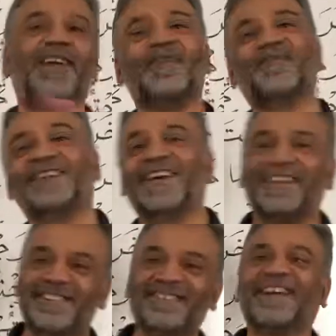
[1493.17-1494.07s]
al
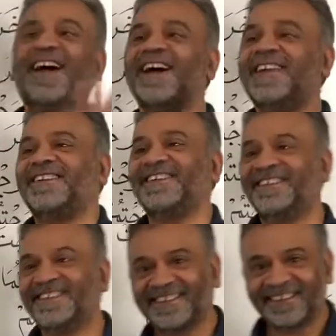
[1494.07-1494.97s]
mudarris. You got it.
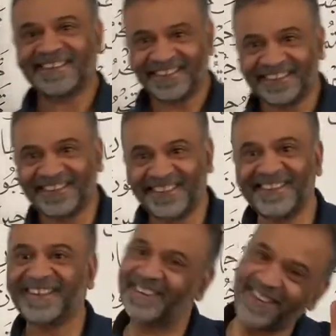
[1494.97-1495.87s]

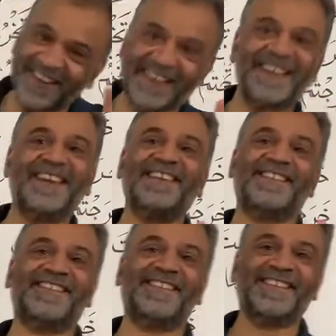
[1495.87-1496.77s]

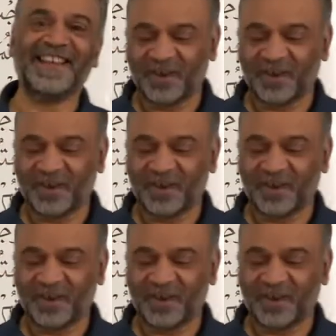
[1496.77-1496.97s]
Yes.